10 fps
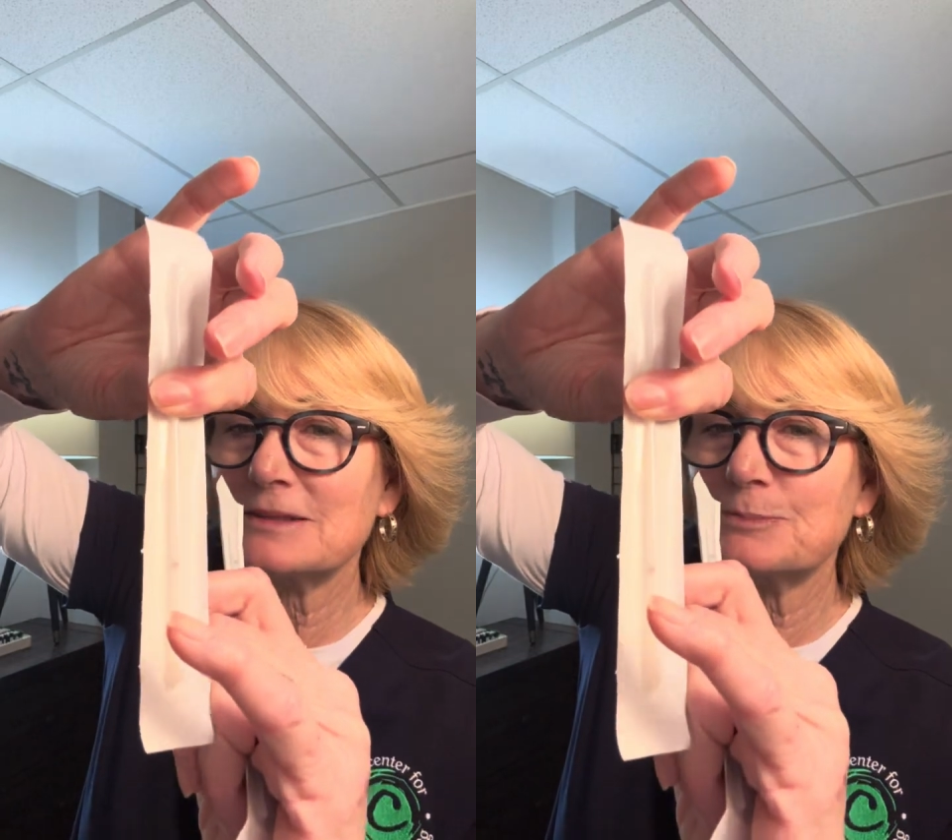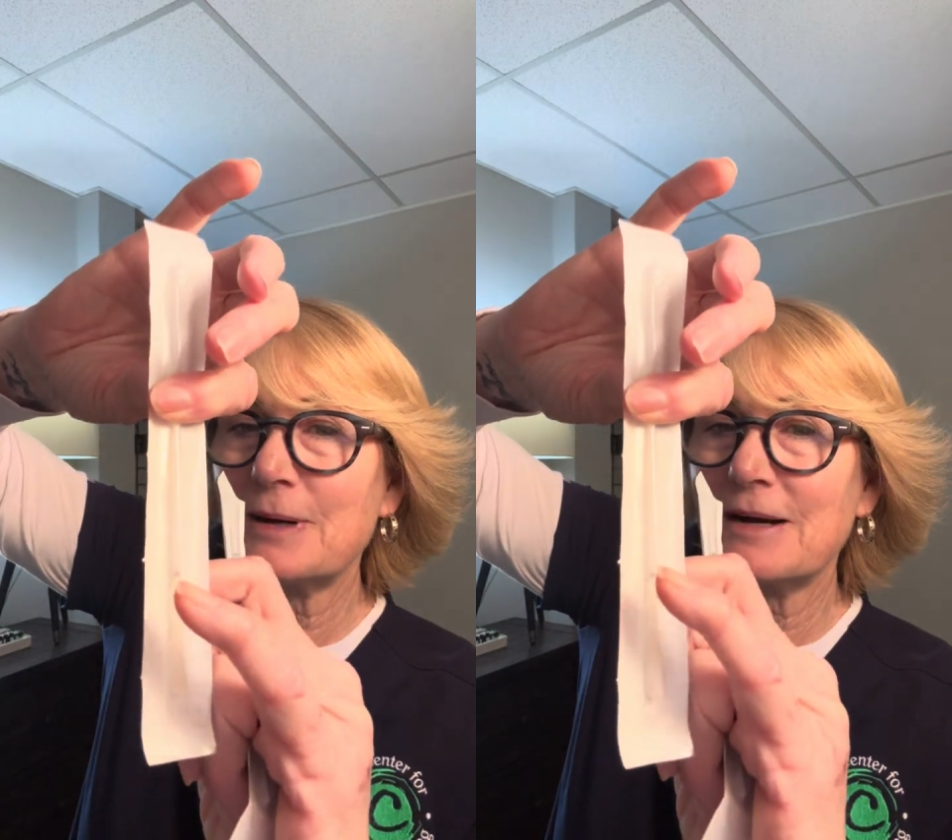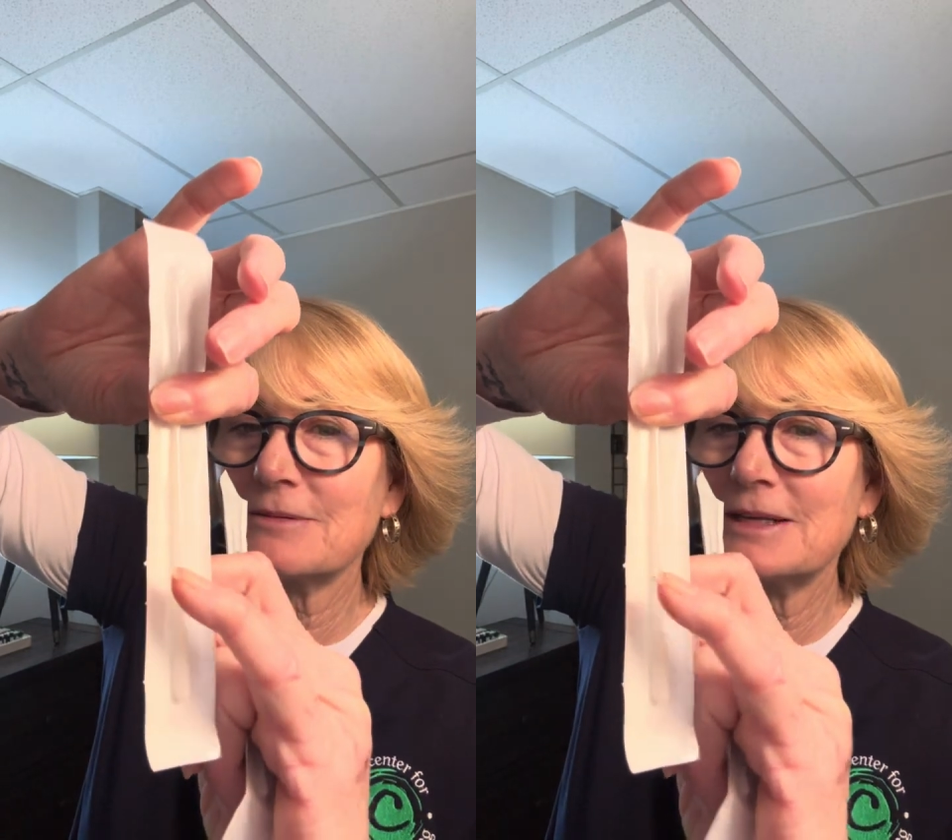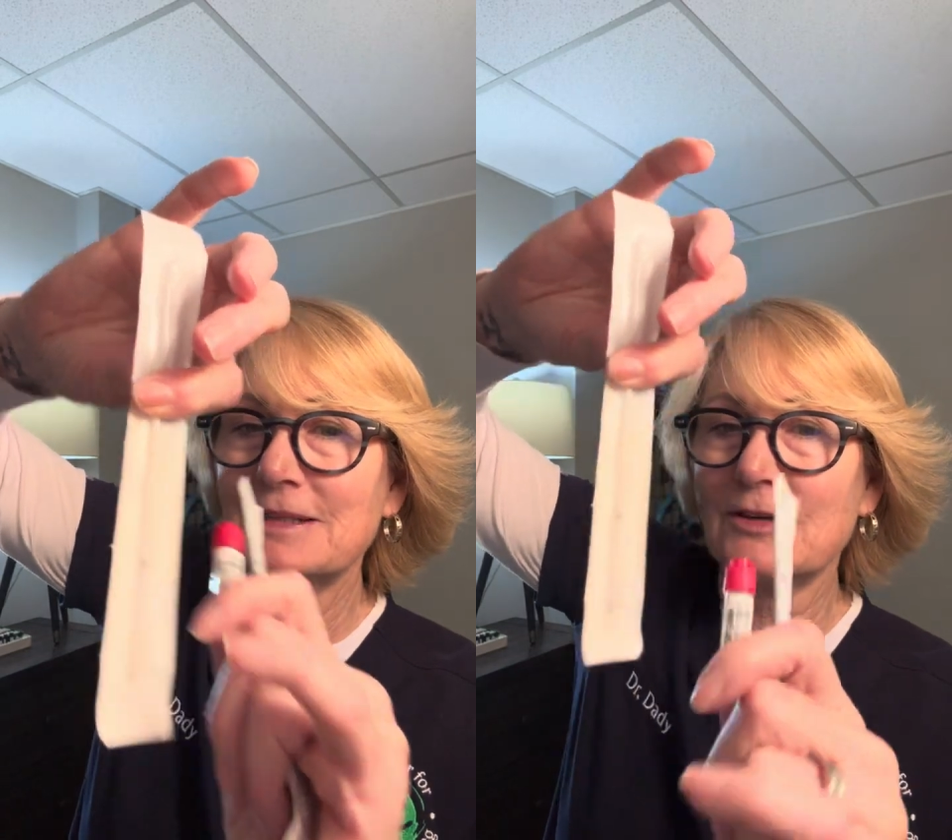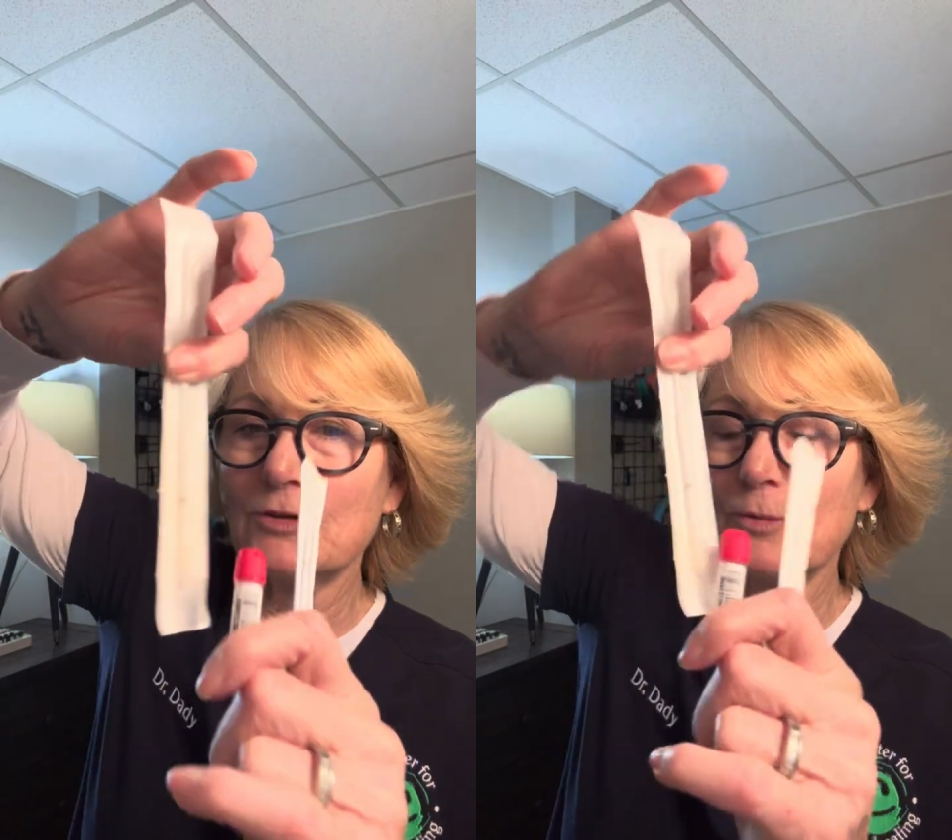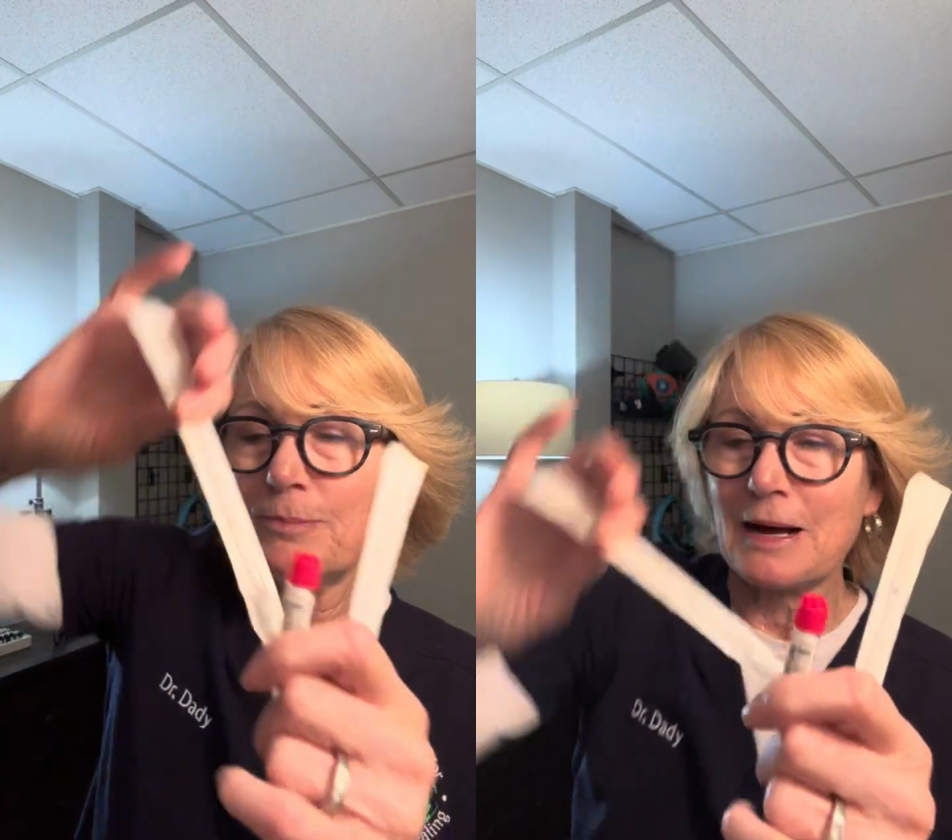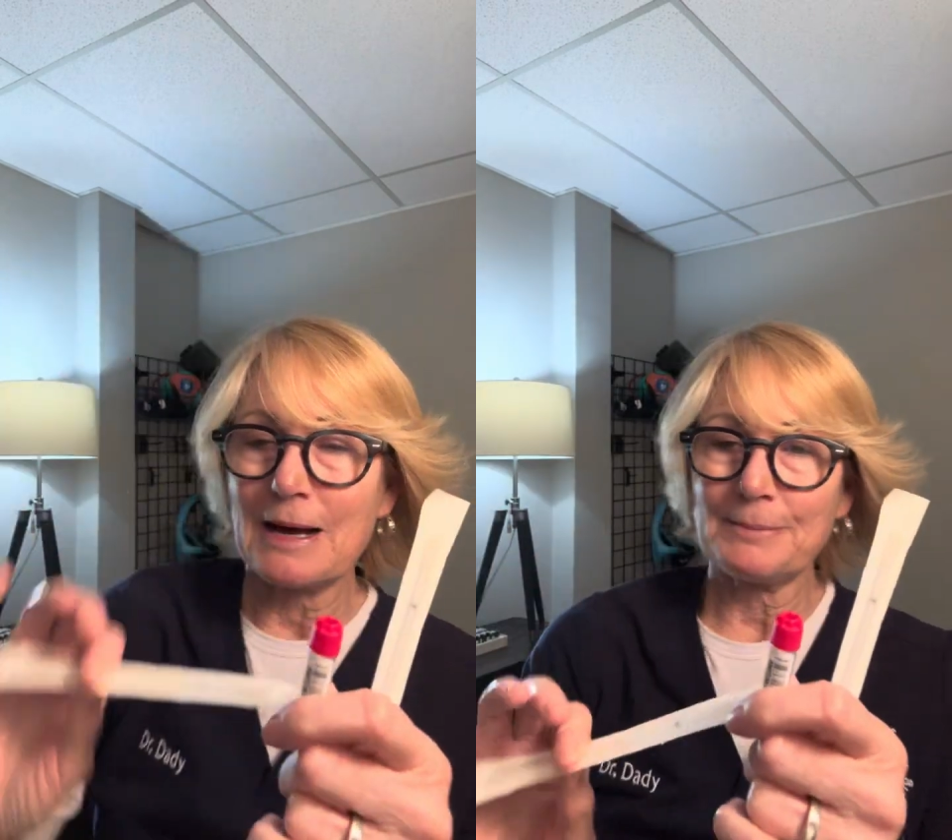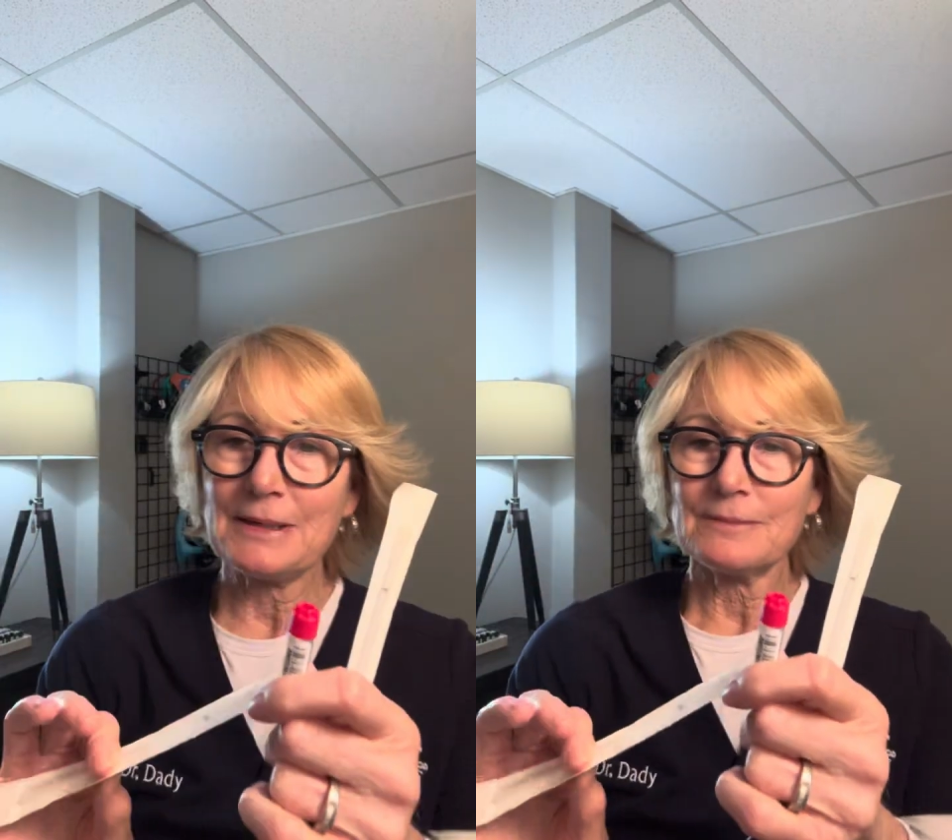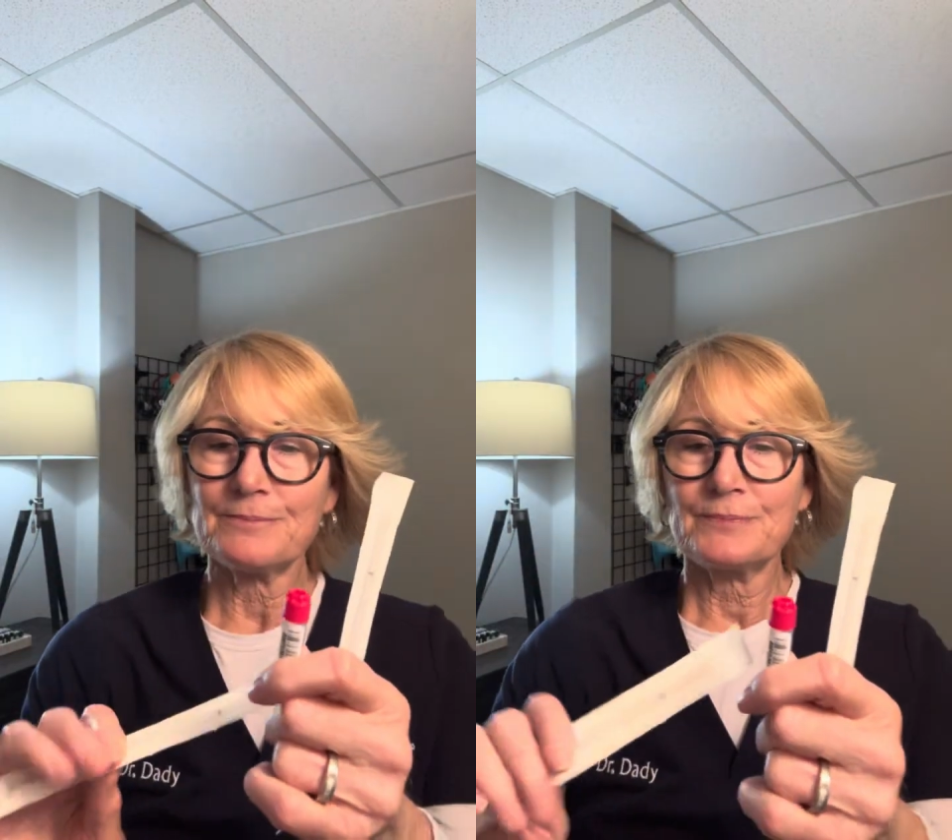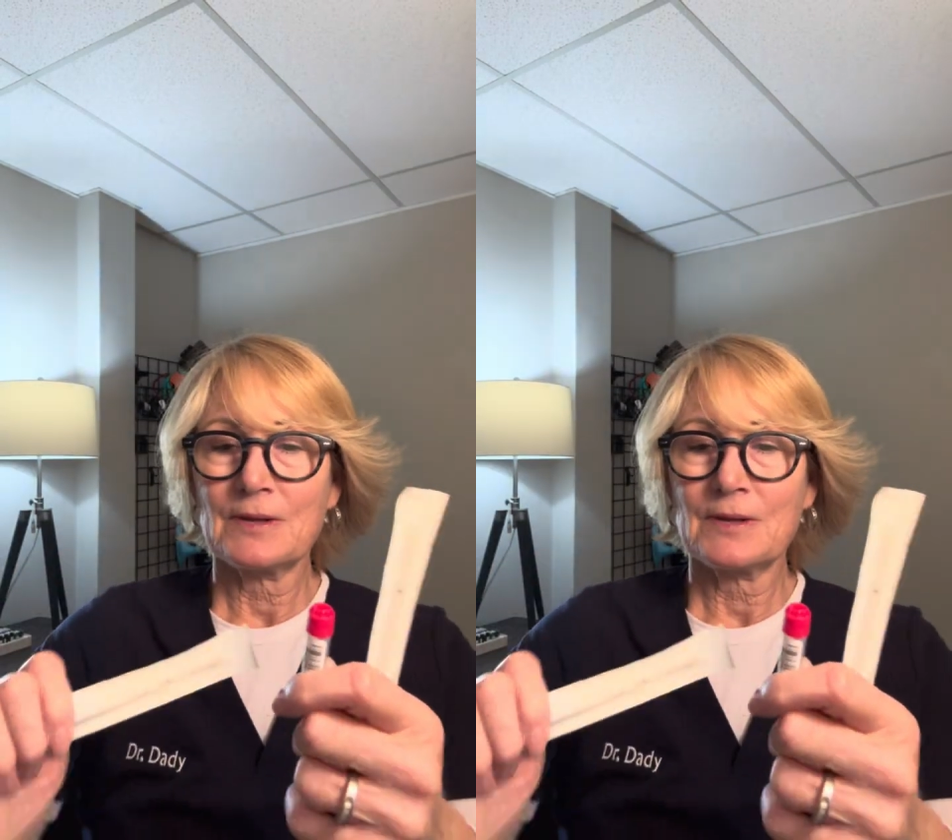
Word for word: spot right there, you pop it,